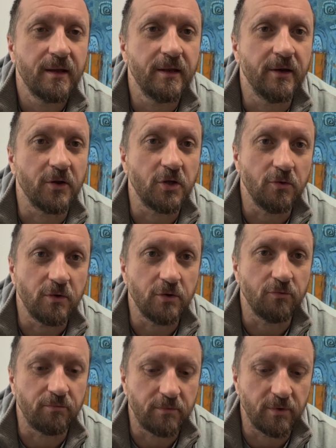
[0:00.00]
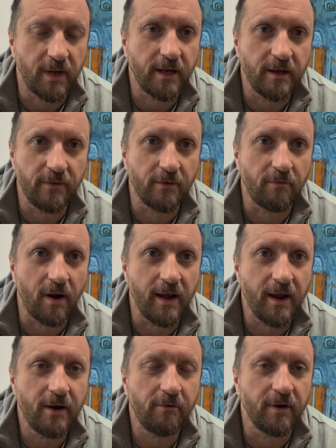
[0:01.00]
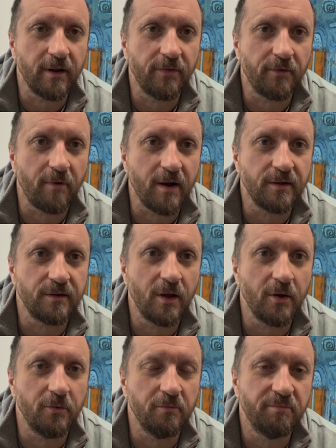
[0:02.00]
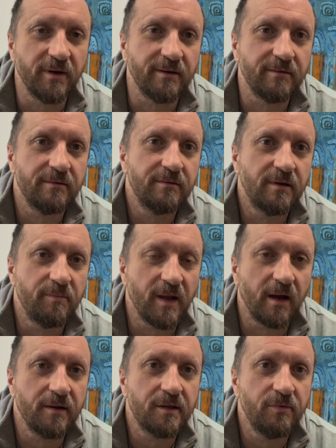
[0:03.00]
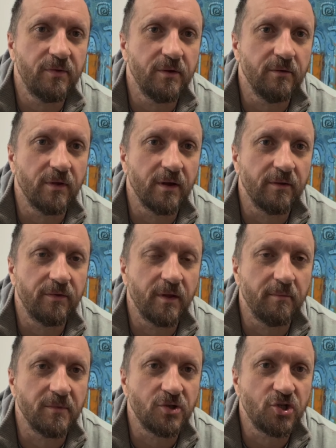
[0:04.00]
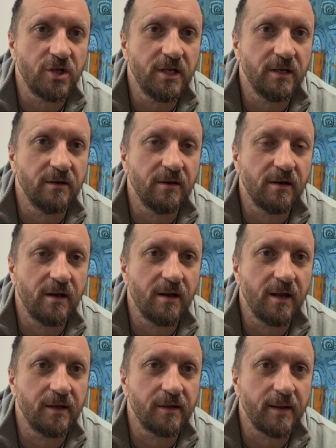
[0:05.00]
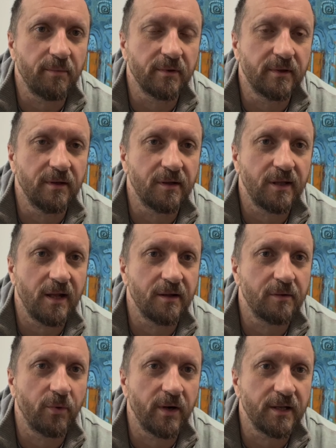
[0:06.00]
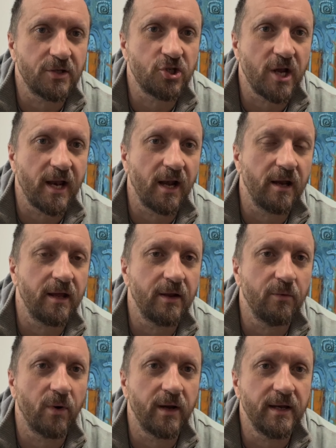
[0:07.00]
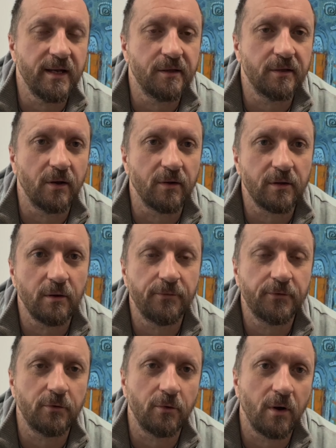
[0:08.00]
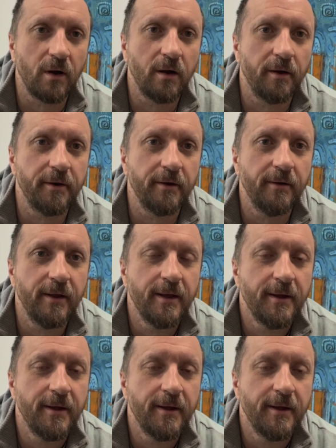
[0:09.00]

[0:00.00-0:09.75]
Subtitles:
you get it in the right area, in the right zone, but to be honest with you, the machine is able to sense when it's channeling, when it needs to go softer or harder,